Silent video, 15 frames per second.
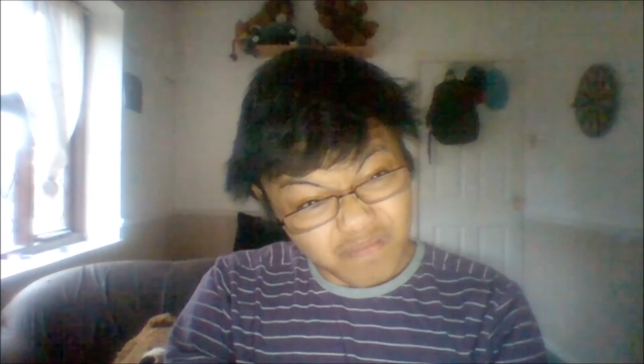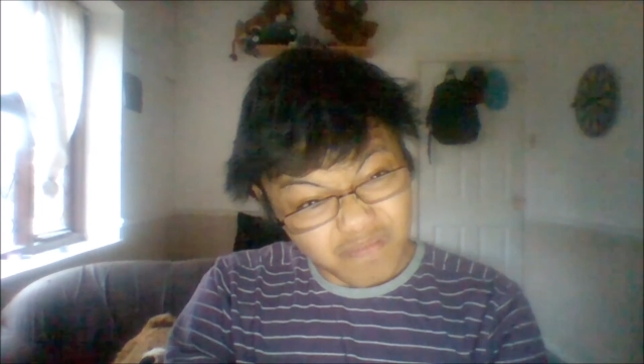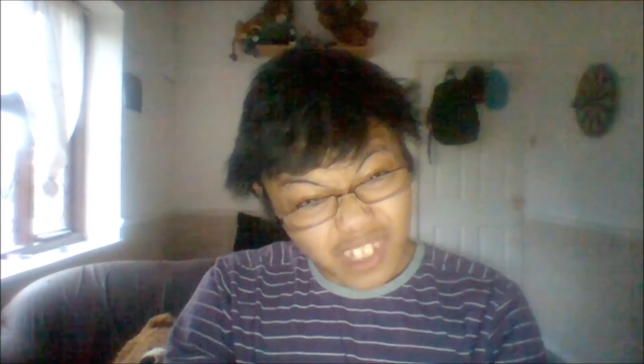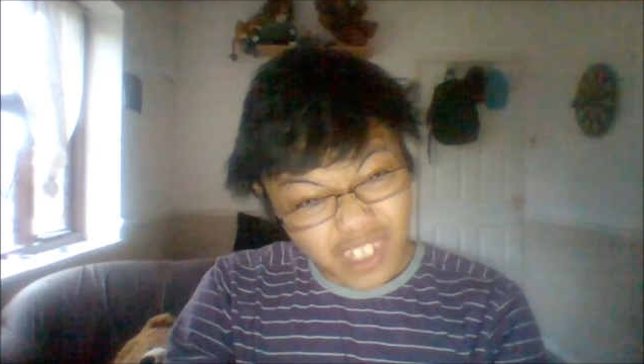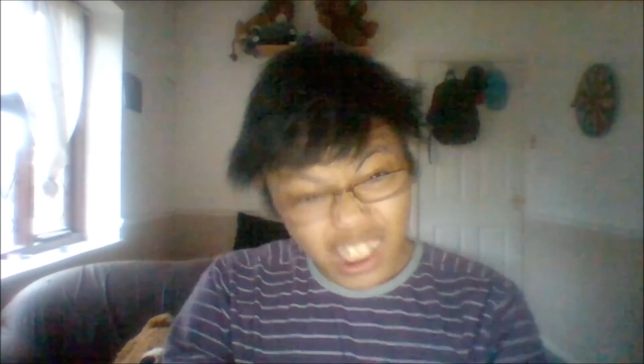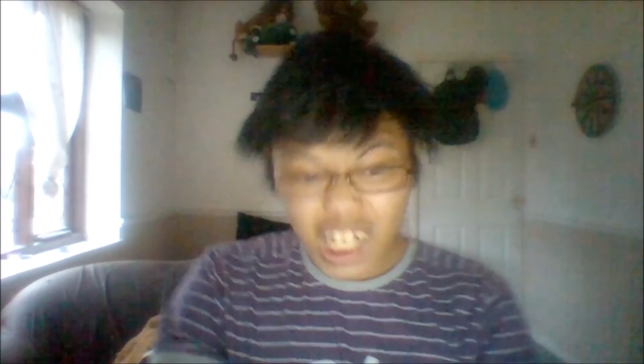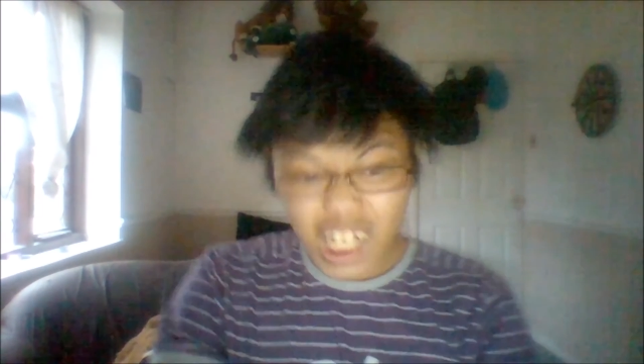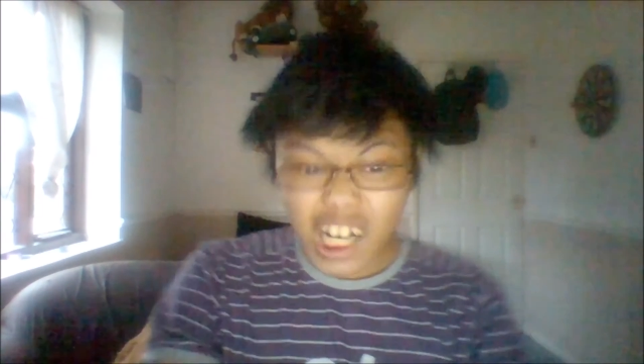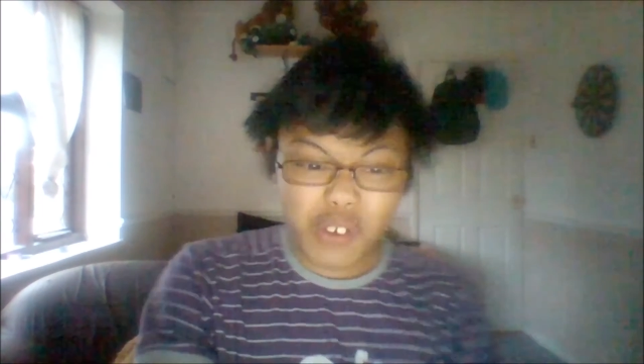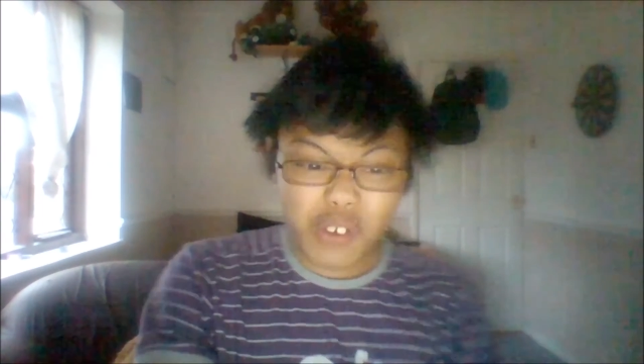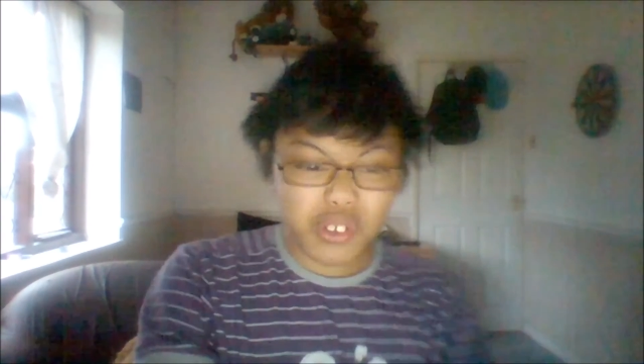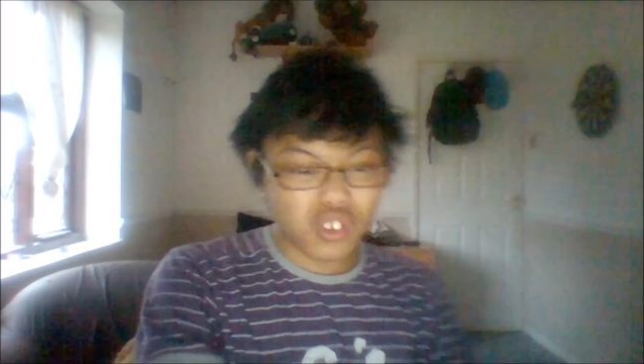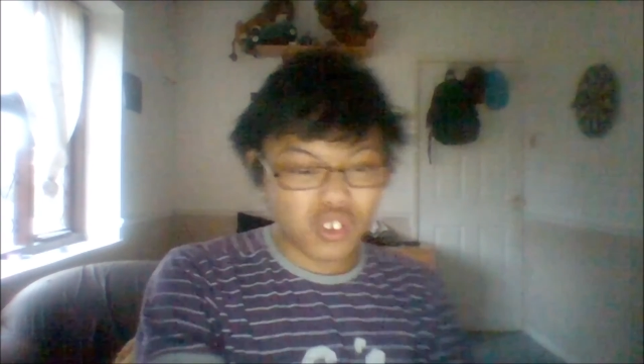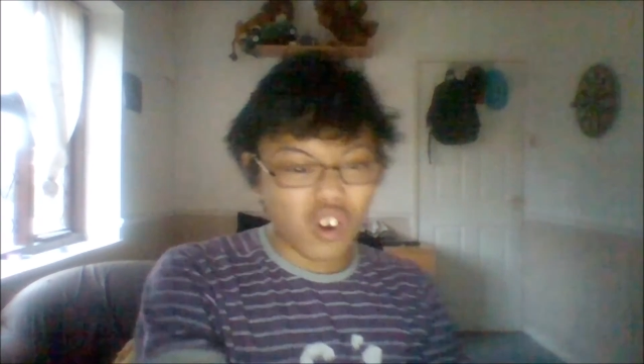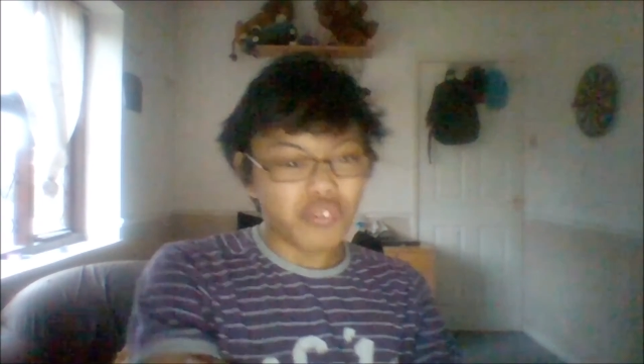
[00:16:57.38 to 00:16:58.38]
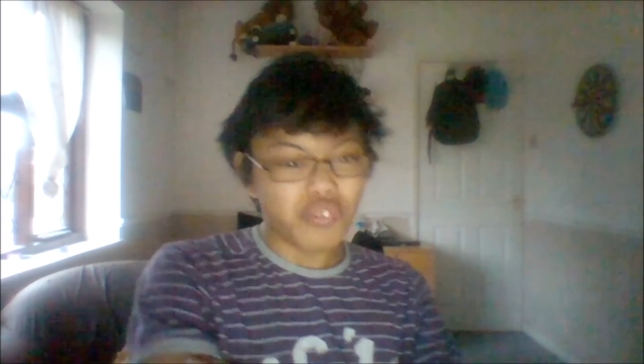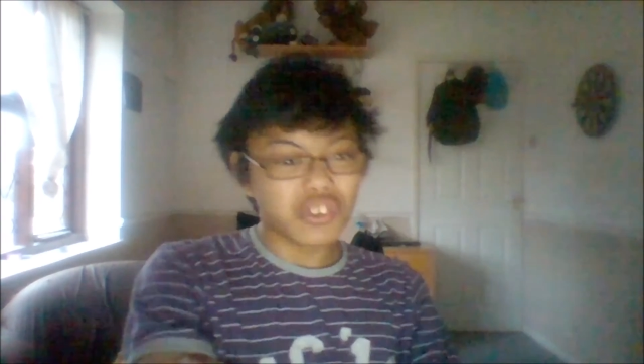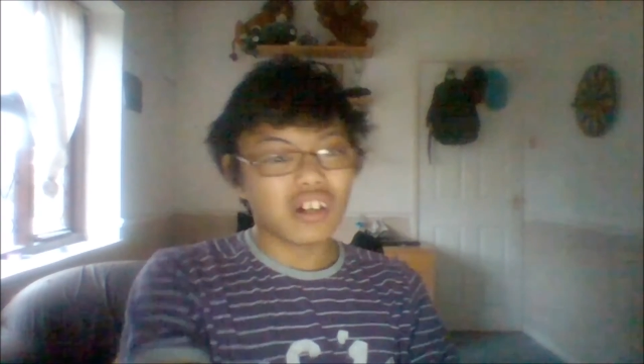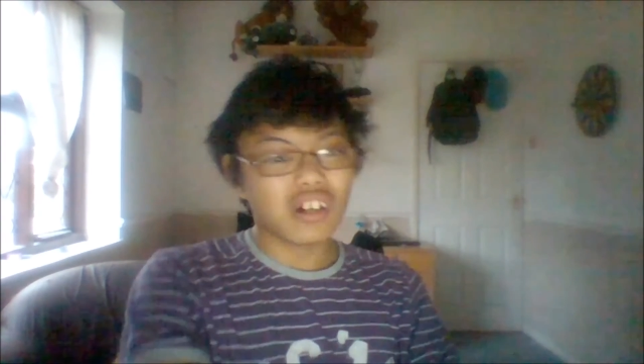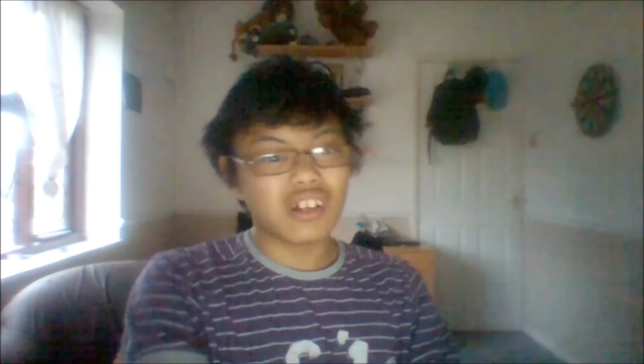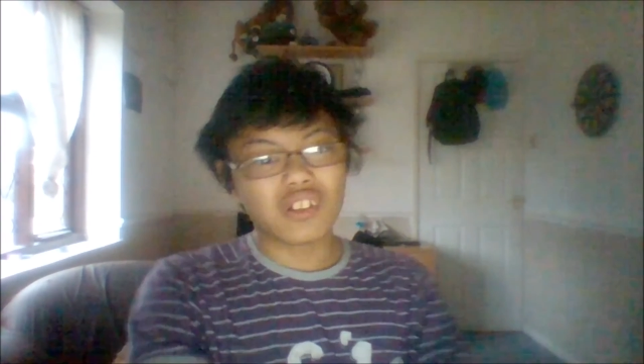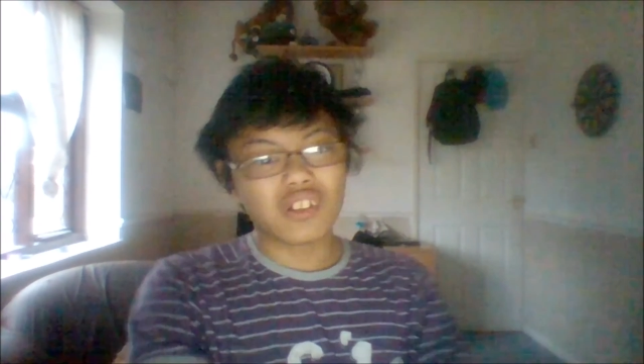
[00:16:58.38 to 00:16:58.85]
I would go for
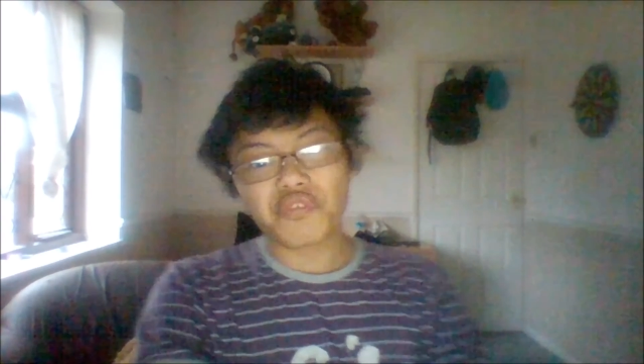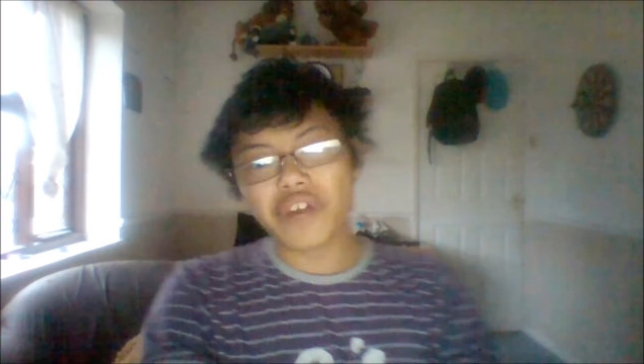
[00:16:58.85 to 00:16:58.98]
the